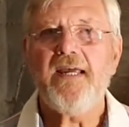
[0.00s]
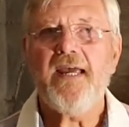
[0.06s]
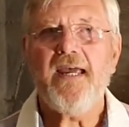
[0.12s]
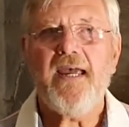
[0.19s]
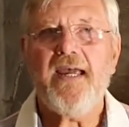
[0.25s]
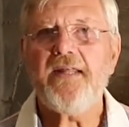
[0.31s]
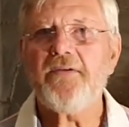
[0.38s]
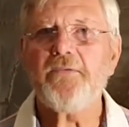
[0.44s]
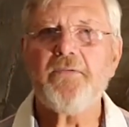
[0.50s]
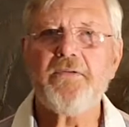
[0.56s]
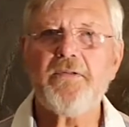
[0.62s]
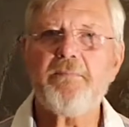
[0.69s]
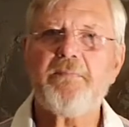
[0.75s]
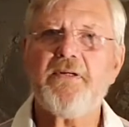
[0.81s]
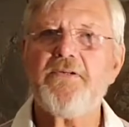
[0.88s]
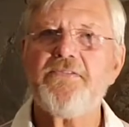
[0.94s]
and all the
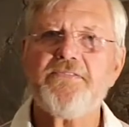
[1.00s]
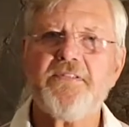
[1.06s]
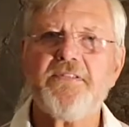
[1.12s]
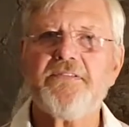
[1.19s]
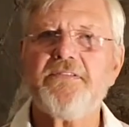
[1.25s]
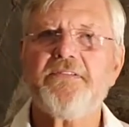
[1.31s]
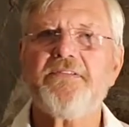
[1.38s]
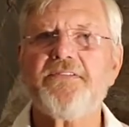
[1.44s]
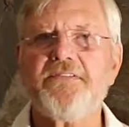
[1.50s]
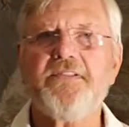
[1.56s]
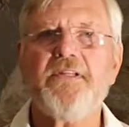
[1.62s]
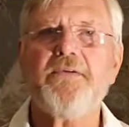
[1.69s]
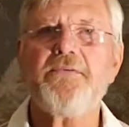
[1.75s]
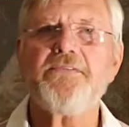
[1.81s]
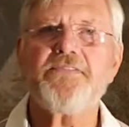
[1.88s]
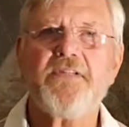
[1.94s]
post-it
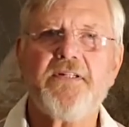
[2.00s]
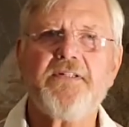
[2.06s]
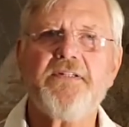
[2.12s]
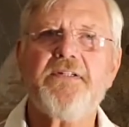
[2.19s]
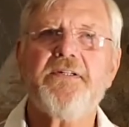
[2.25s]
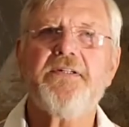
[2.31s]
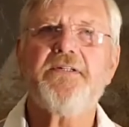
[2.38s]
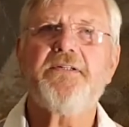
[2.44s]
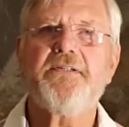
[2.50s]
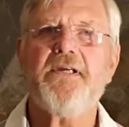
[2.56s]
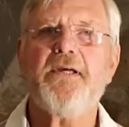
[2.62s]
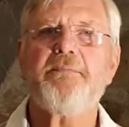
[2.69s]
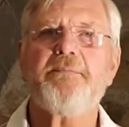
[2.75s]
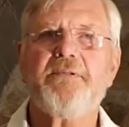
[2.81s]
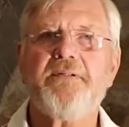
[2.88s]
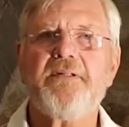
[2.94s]
notes had curled
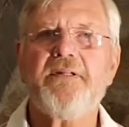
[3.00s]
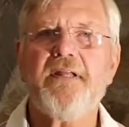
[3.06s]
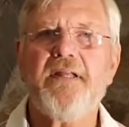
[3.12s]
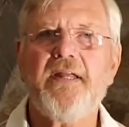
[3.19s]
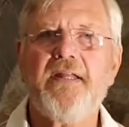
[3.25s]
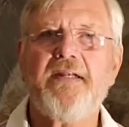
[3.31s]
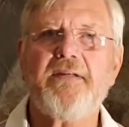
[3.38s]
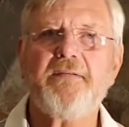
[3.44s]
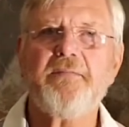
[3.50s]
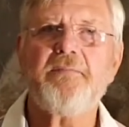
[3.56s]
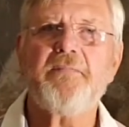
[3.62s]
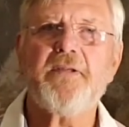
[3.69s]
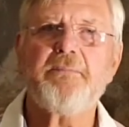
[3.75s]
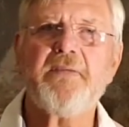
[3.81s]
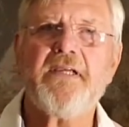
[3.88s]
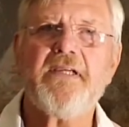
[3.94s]
up and
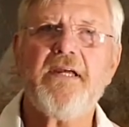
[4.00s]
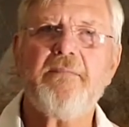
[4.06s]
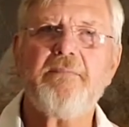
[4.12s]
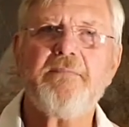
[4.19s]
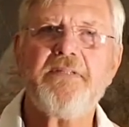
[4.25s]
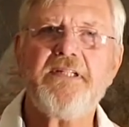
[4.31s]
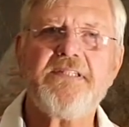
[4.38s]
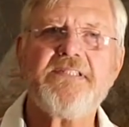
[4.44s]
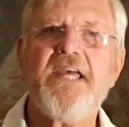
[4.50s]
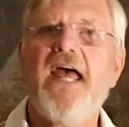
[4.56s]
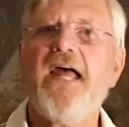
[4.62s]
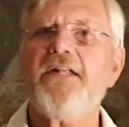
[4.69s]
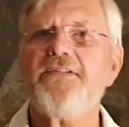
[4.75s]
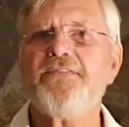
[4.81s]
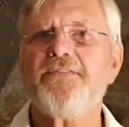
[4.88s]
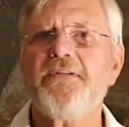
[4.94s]
become
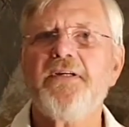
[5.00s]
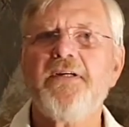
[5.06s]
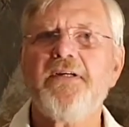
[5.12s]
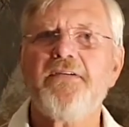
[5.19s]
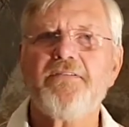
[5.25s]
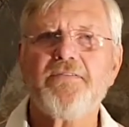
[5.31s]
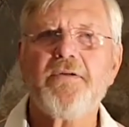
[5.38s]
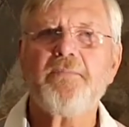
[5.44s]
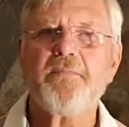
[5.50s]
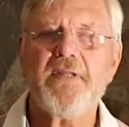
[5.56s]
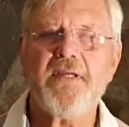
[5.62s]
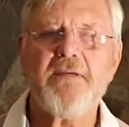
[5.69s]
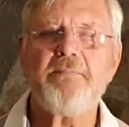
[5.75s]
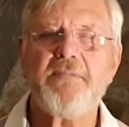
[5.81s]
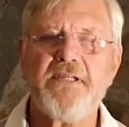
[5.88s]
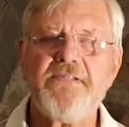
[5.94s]
detached from
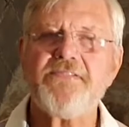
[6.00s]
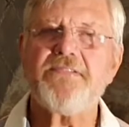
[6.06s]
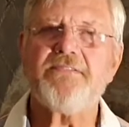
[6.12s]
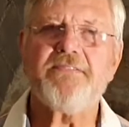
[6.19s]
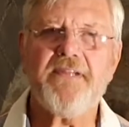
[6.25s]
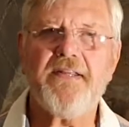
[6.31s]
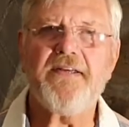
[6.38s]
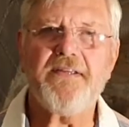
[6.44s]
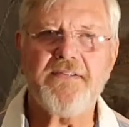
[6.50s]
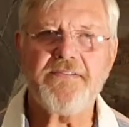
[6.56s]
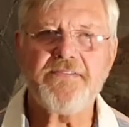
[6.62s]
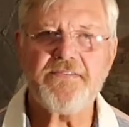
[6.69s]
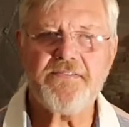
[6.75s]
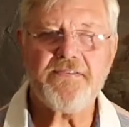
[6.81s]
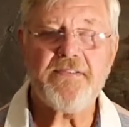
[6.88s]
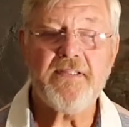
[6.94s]
their piece of
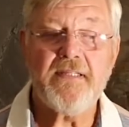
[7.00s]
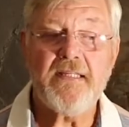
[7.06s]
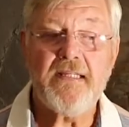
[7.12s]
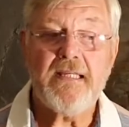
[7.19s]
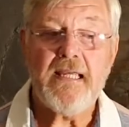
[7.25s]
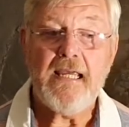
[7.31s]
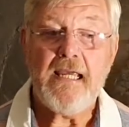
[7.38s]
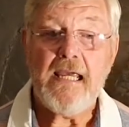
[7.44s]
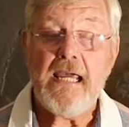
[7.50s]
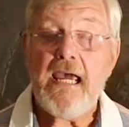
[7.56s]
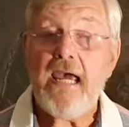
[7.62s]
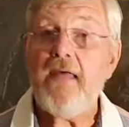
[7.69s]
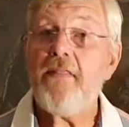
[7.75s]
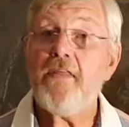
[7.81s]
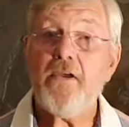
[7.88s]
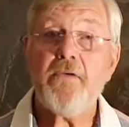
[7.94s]
glass.
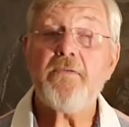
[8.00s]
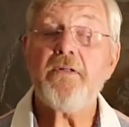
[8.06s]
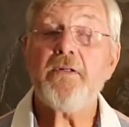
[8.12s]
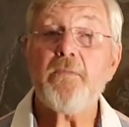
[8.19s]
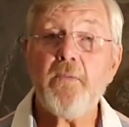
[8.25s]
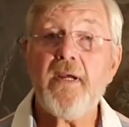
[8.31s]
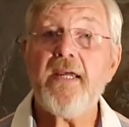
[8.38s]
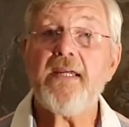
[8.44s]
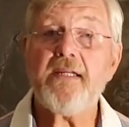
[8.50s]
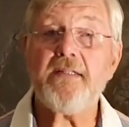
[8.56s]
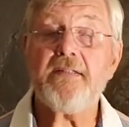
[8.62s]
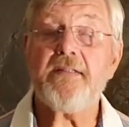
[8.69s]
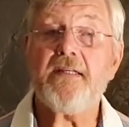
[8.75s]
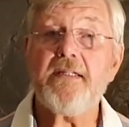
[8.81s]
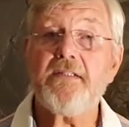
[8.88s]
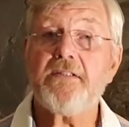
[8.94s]
And the only way
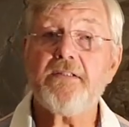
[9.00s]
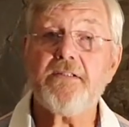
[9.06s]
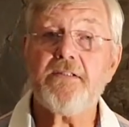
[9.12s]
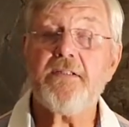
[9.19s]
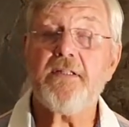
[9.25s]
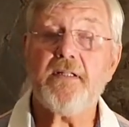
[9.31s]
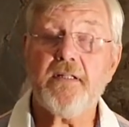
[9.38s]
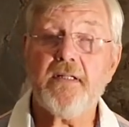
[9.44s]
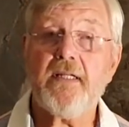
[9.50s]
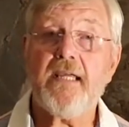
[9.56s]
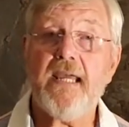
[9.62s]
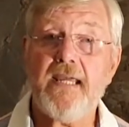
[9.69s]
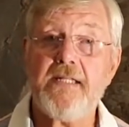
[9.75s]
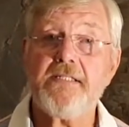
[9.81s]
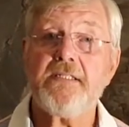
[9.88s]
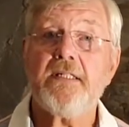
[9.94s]
they could
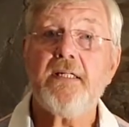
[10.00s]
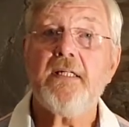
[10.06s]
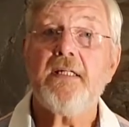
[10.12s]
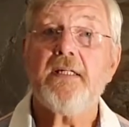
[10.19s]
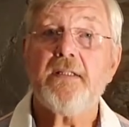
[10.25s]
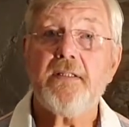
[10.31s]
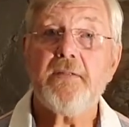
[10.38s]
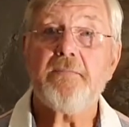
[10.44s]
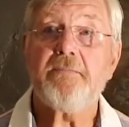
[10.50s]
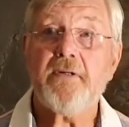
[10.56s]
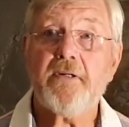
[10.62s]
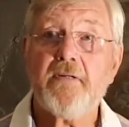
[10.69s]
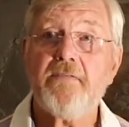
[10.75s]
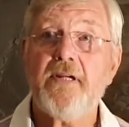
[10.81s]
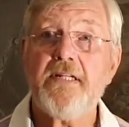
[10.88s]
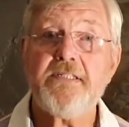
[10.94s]
get the
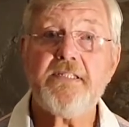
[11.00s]
Great